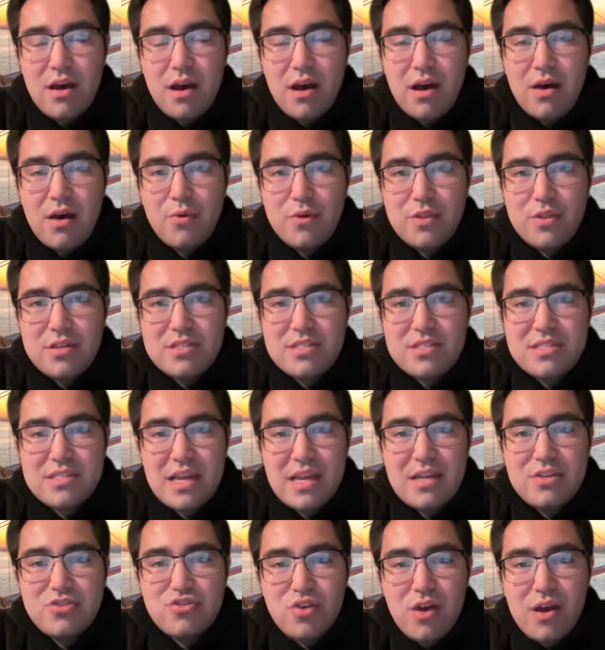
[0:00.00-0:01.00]
uh, with a
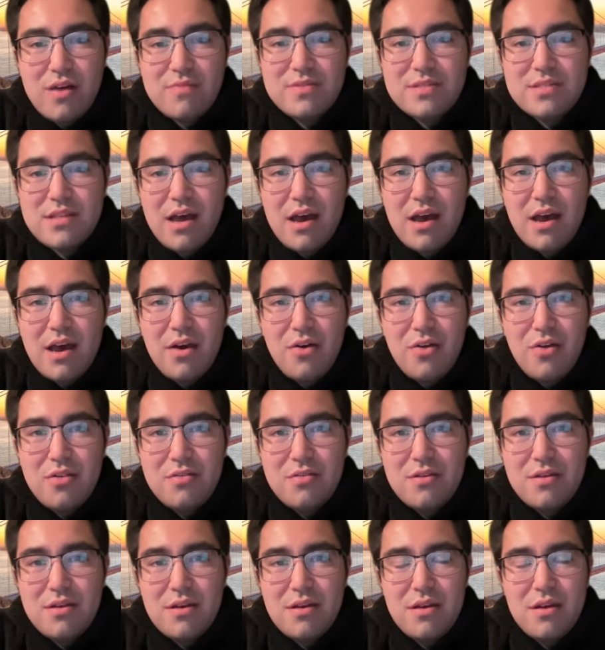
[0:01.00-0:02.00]
snake draft
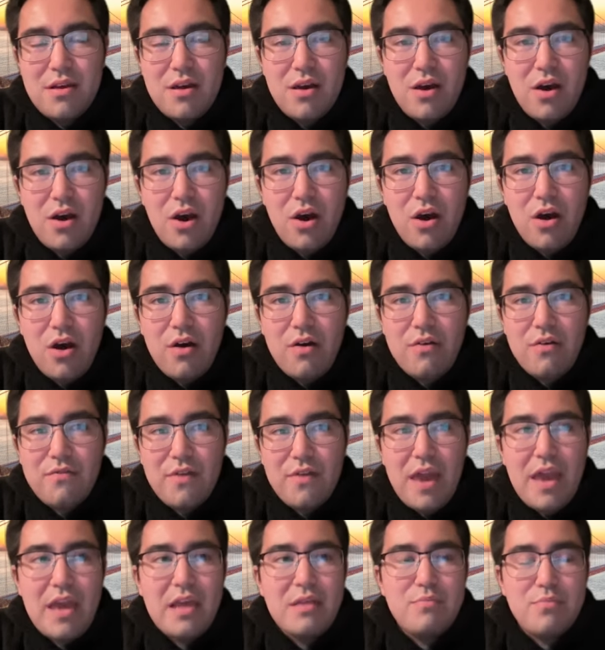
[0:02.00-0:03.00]
style
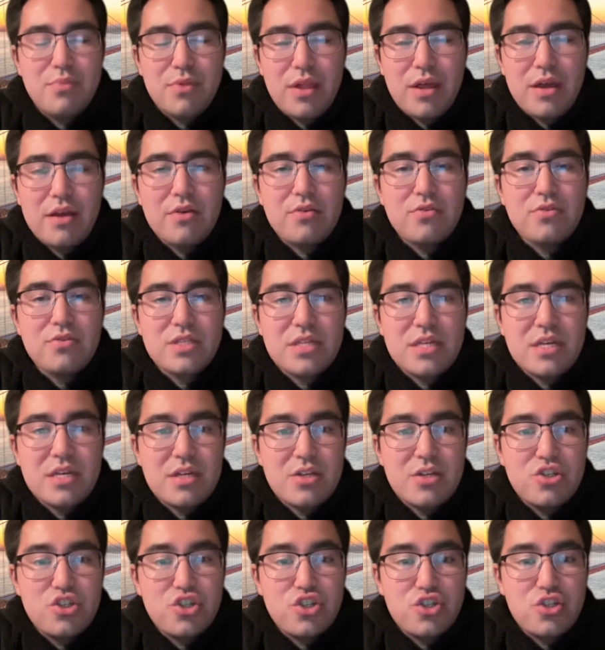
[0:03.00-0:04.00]
of eight players
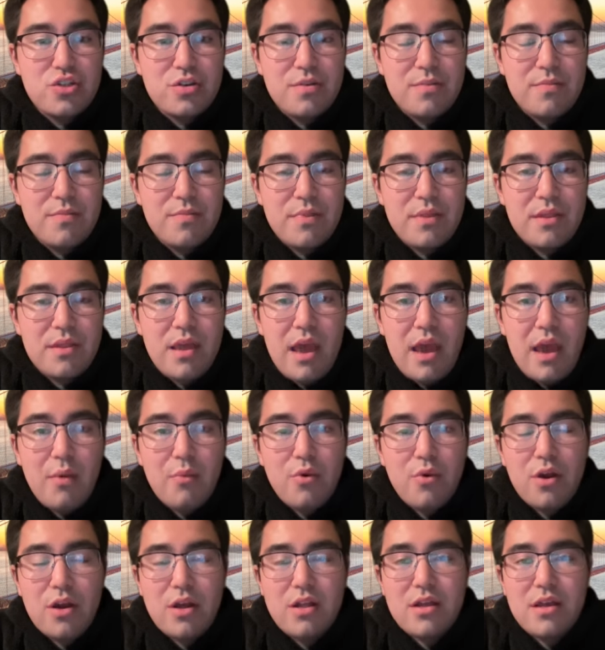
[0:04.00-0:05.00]
each,
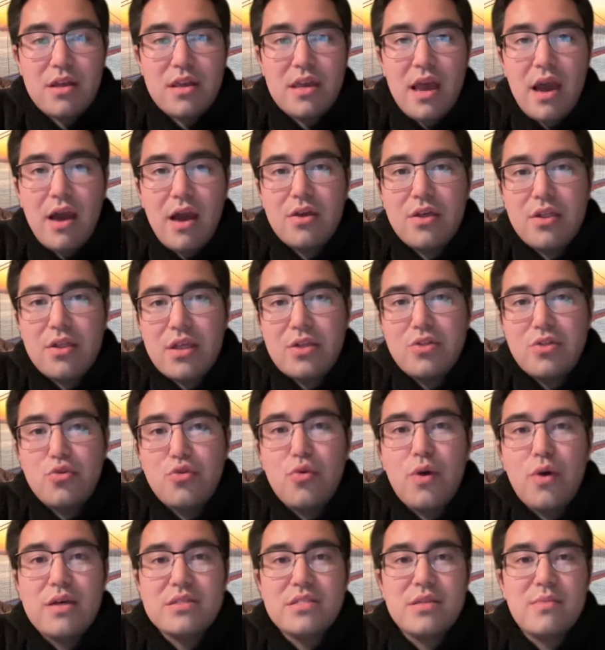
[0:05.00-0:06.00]
and we're going to calculate
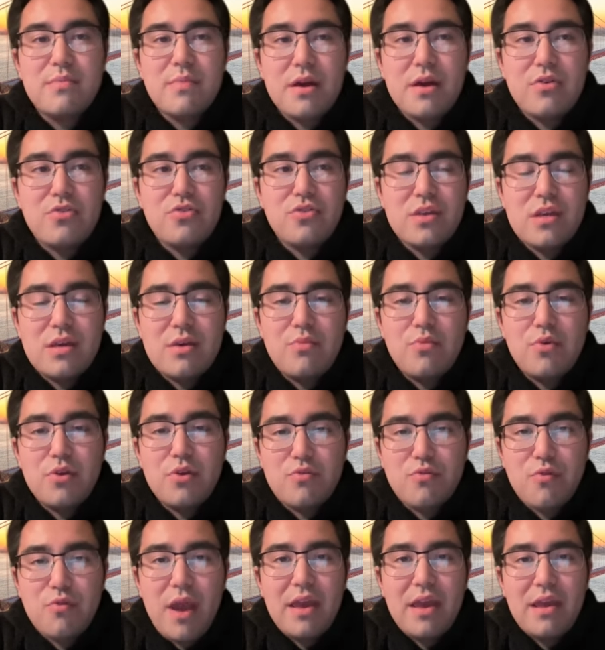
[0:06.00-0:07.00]
who has the better team
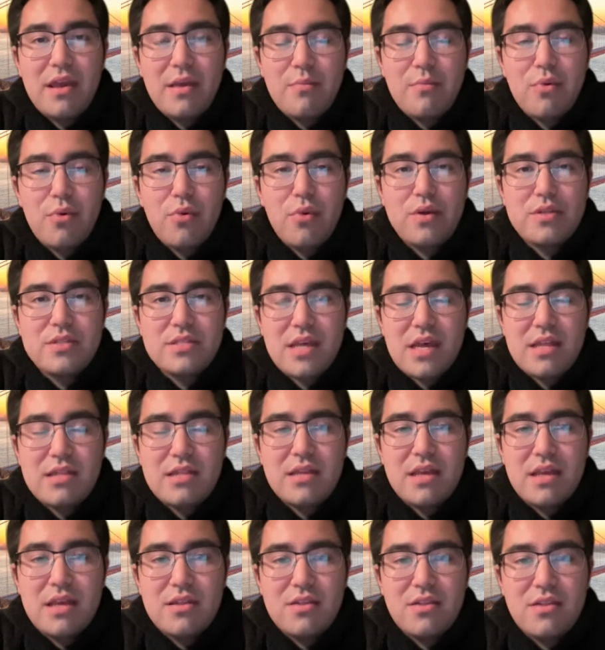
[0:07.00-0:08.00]
with ranking points
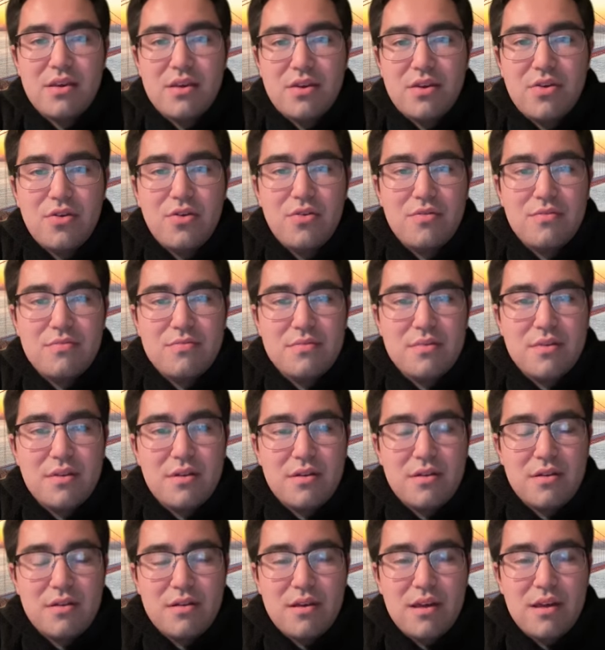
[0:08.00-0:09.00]
at the end of the year.
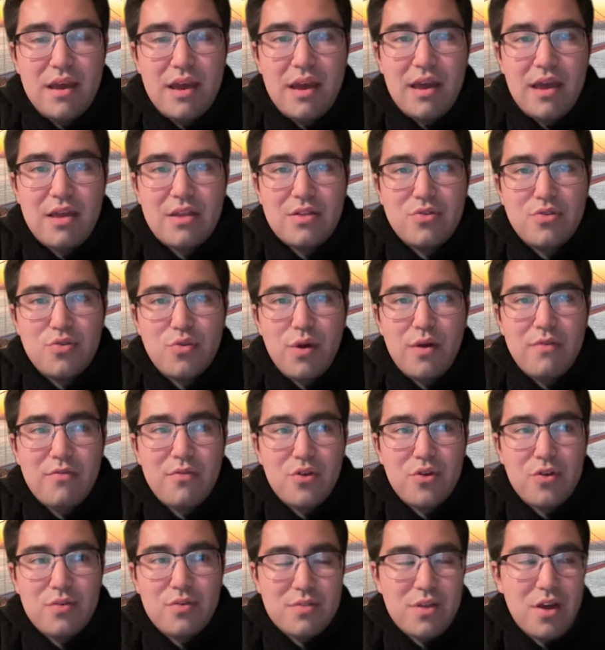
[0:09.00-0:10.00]
And
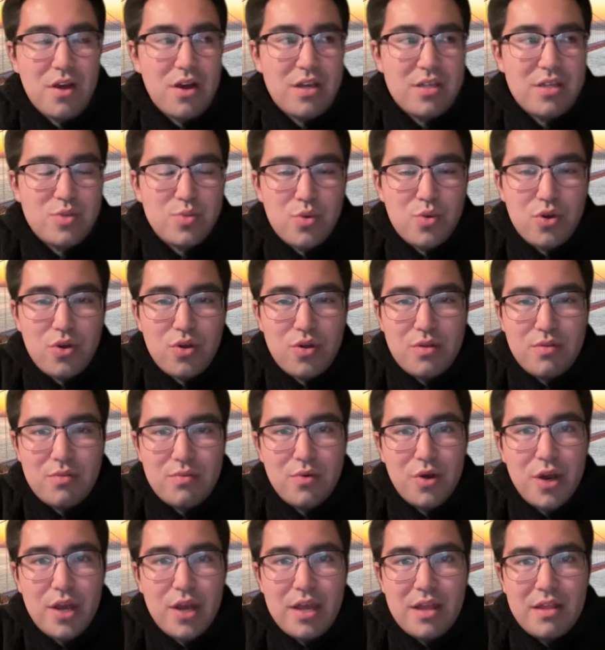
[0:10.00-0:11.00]
whoever does
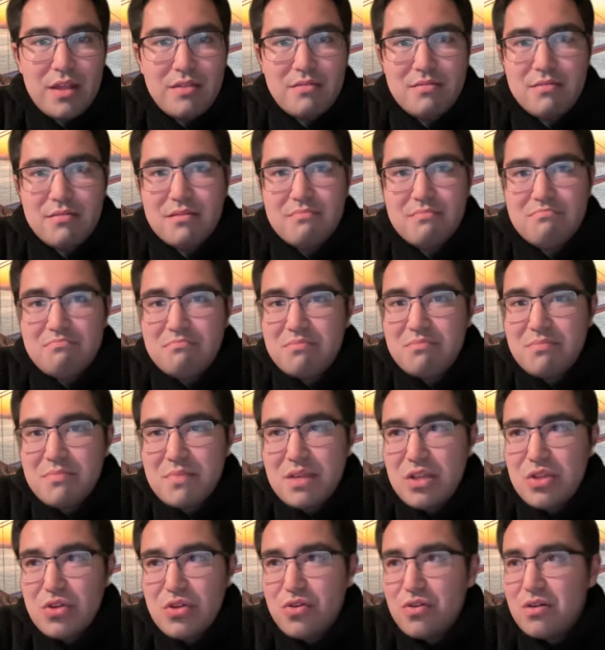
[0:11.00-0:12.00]
will win
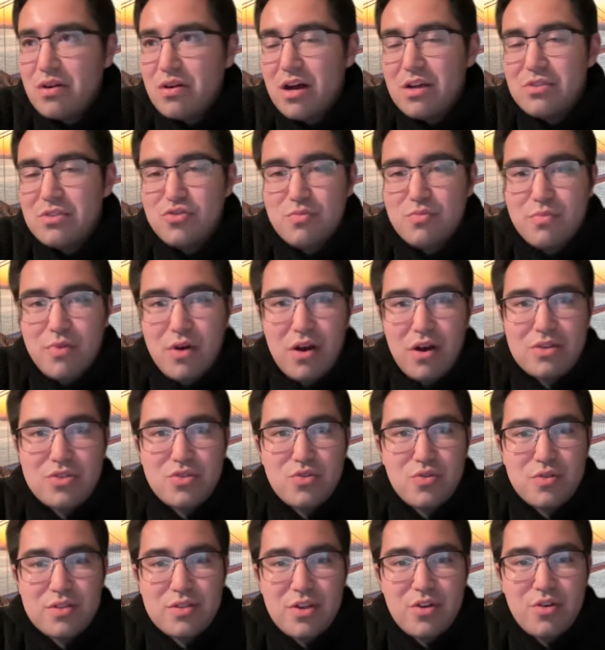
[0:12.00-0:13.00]
either a hundred
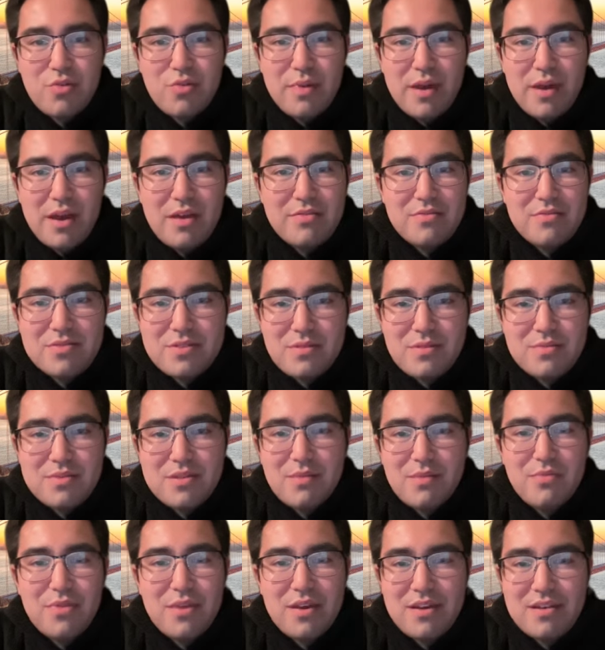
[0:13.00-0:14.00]
bucks or a dinner bet or some
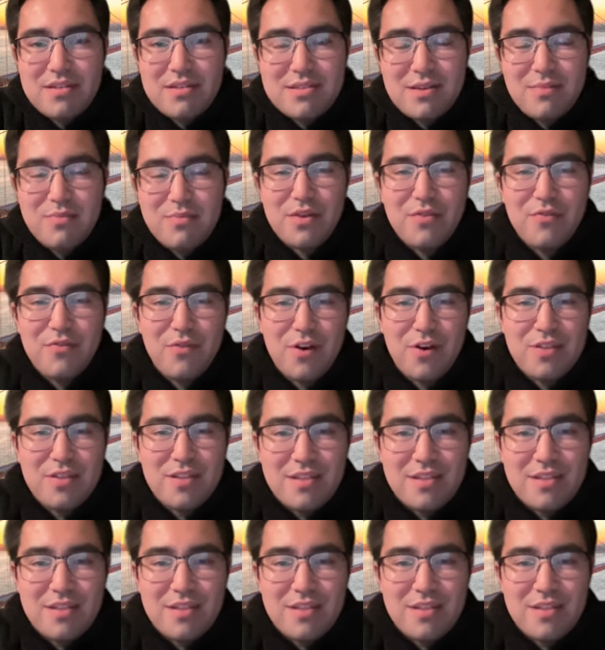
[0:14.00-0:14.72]
something something. Oh, fun.